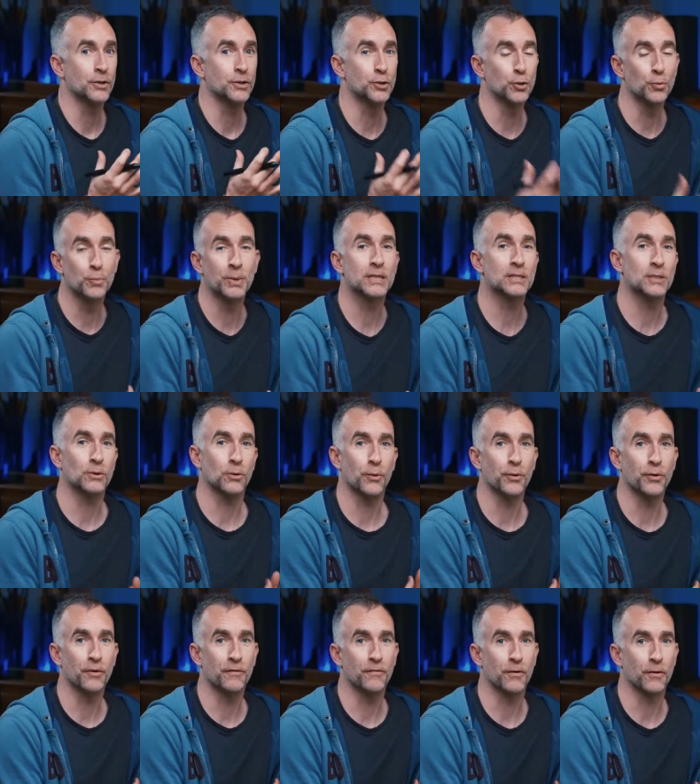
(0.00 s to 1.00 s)
dual pixel
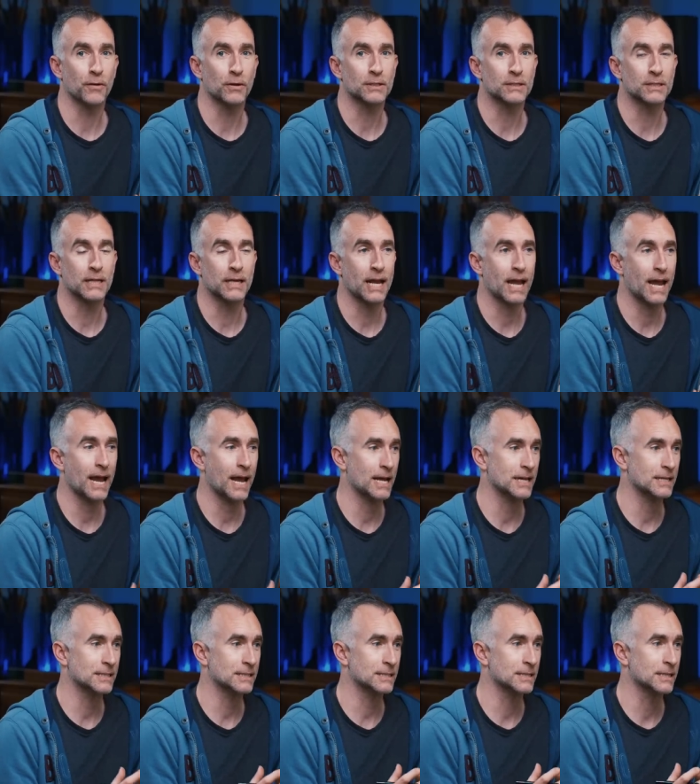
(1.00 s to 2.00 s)
autofocus. It
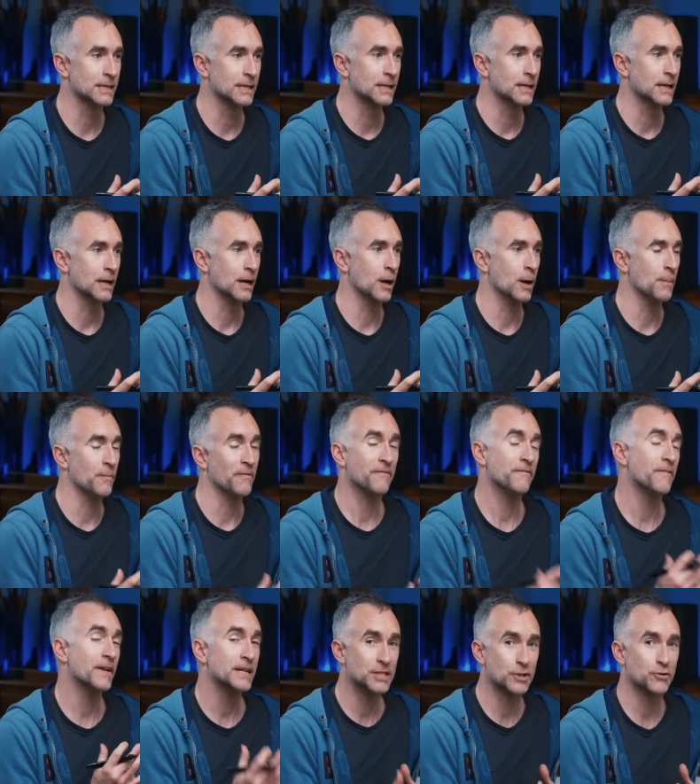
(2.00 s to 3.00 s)
has um,
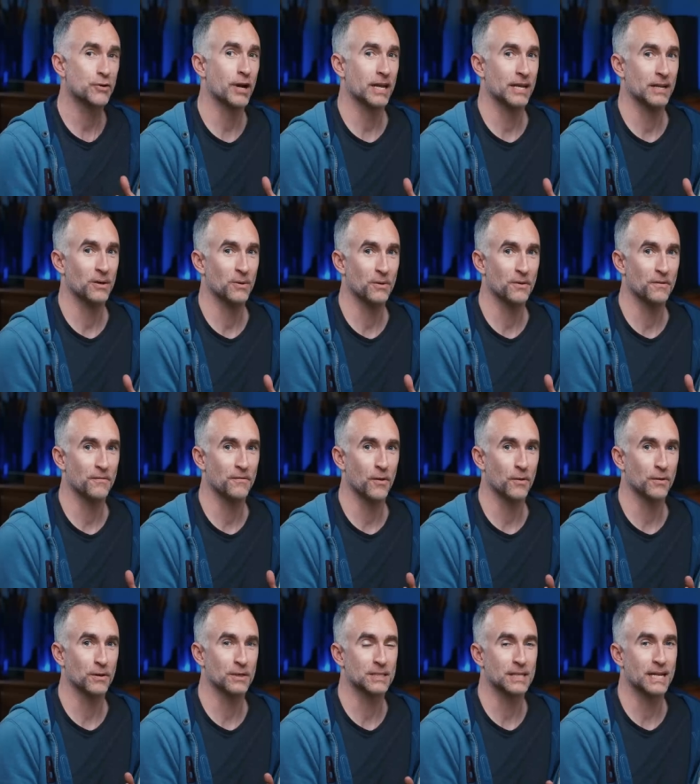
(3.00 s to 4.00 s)
face tracking
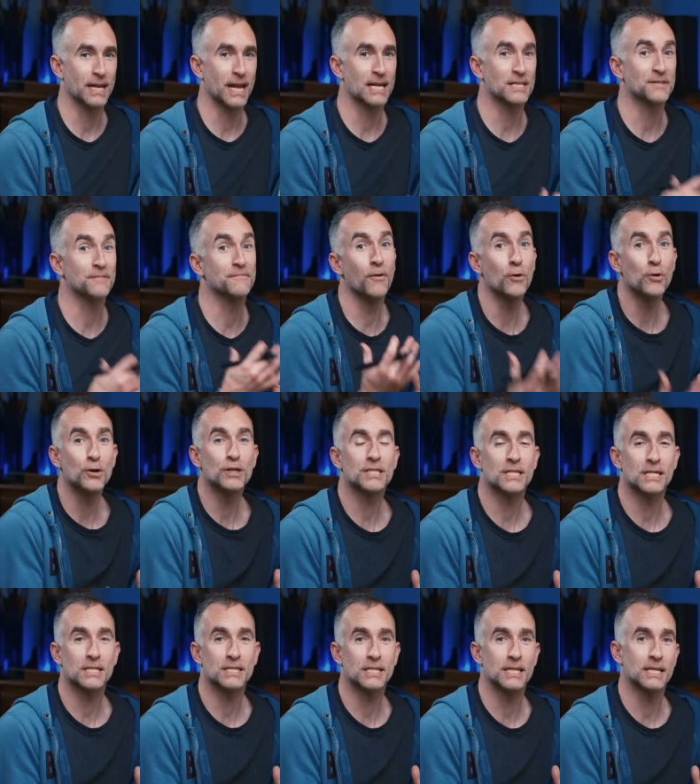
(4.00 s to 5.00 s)
autofocus. It has
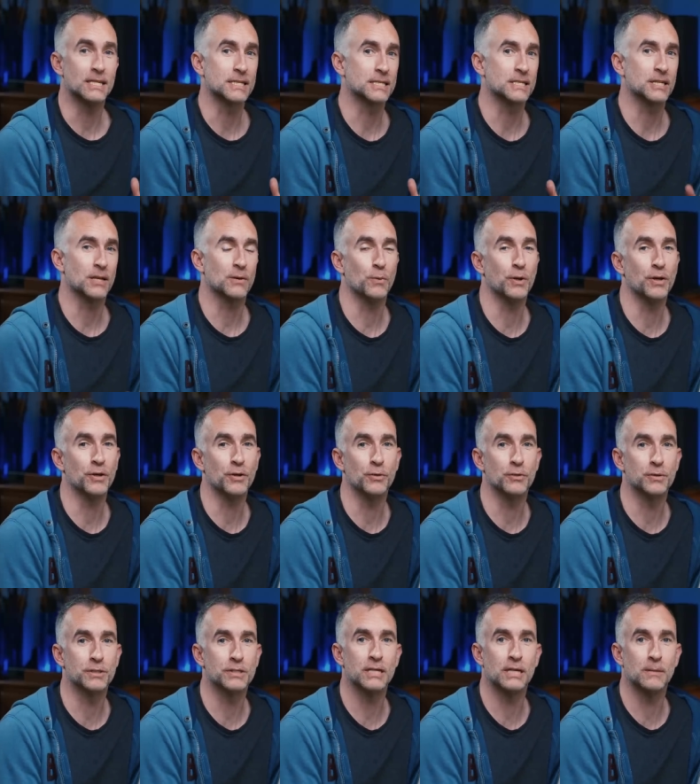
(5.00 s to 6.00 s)
focus assist when you
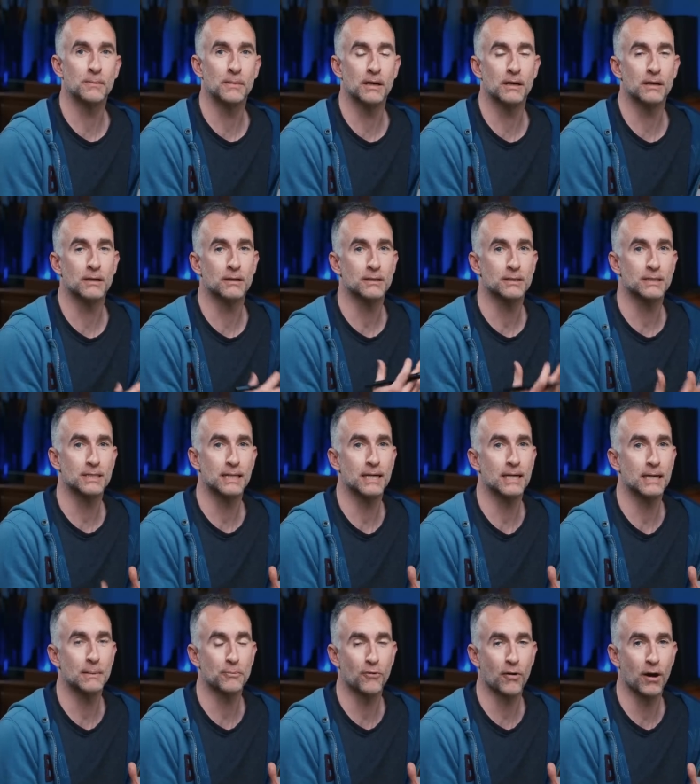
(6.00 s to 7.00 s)
use cinema
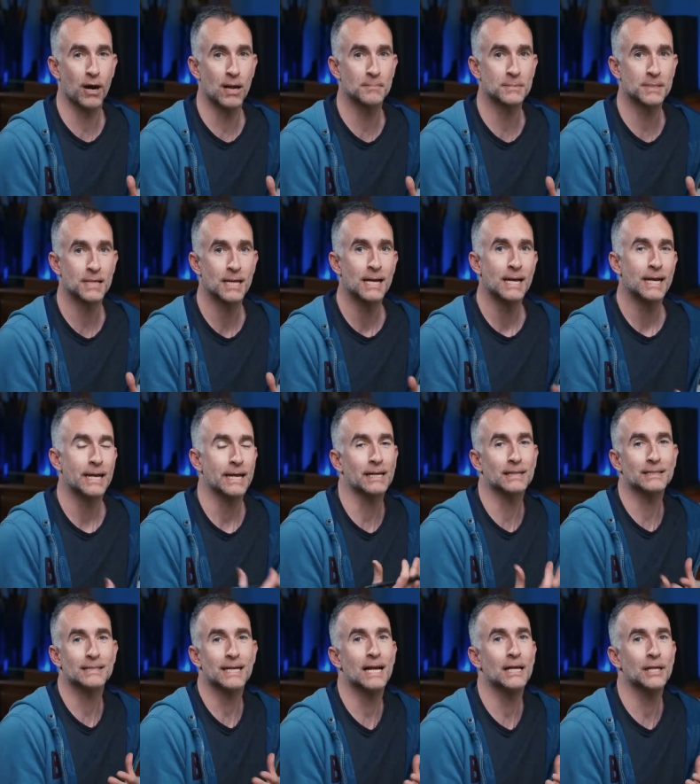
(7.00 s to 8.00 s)
CN-E primes.
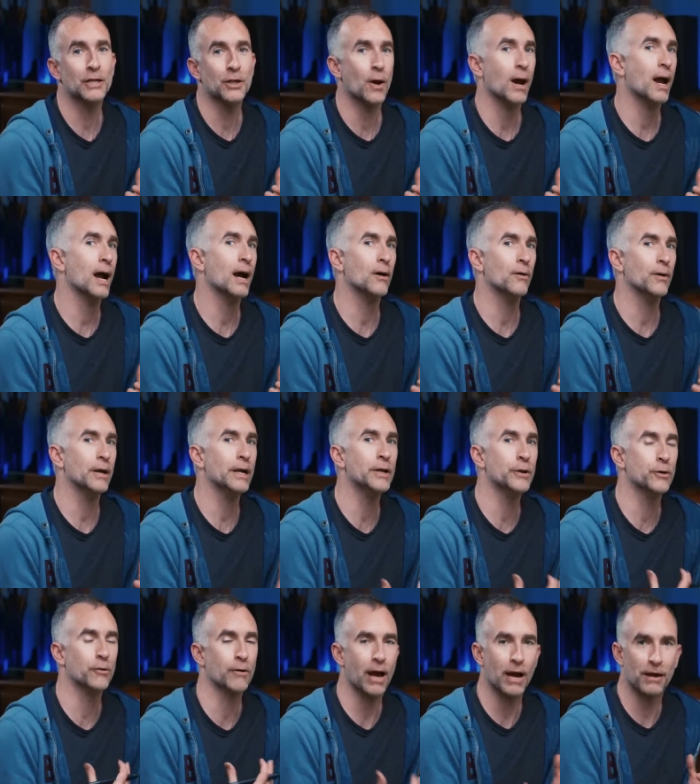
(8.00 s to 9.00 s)
It'll tell you how
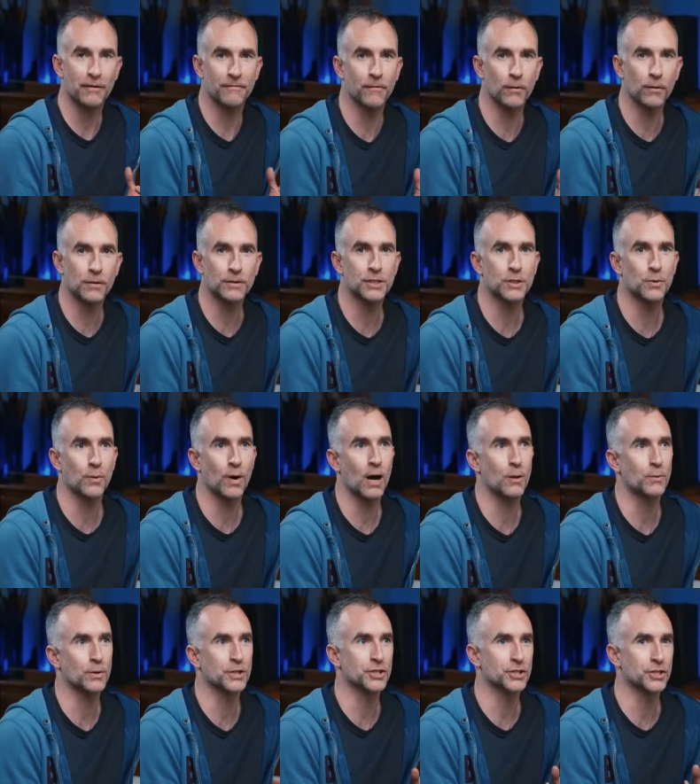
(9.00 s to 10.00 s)
in or out of focus you
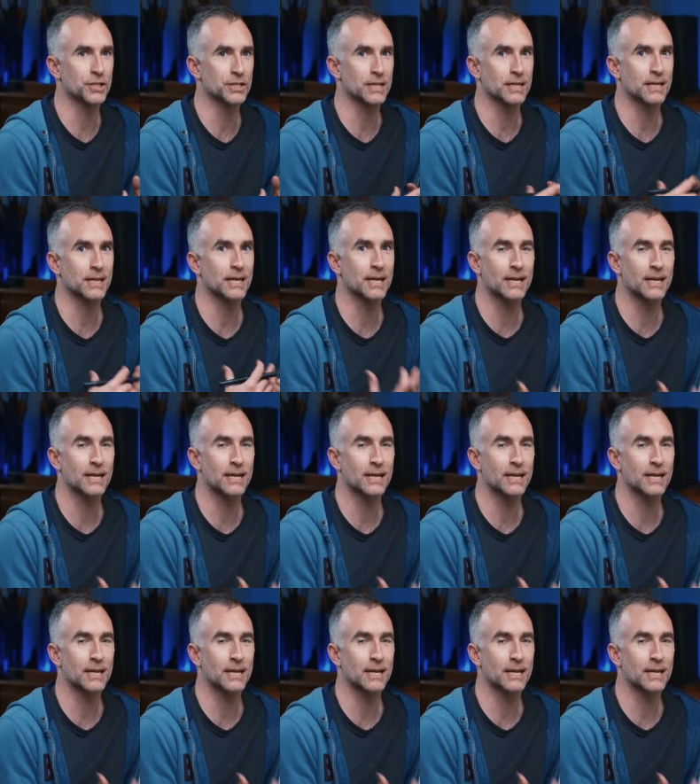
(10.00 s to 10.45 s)
are, which is a